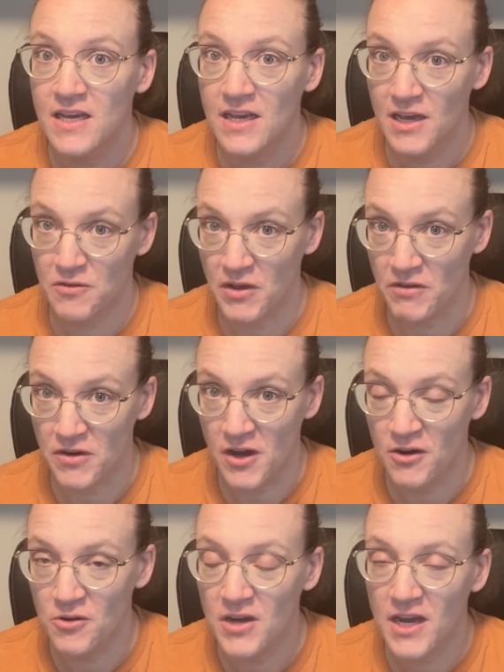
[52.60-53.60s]

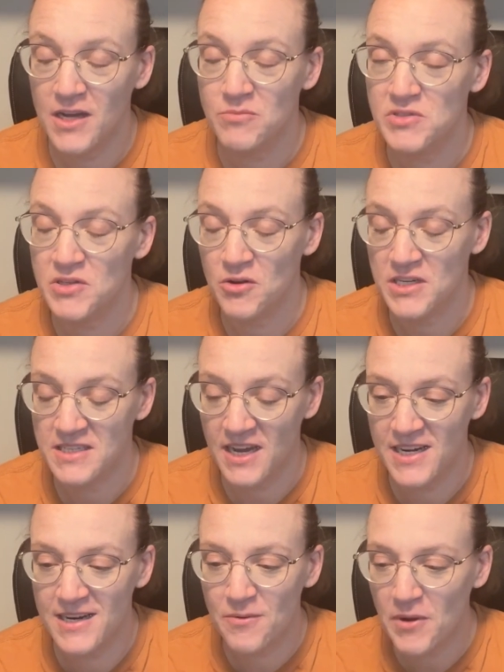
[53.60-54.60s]
FFO. I'm so
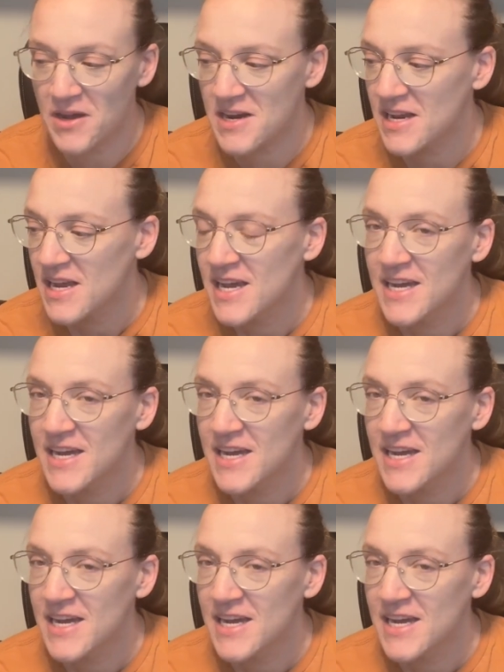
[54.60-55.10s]
excited about it.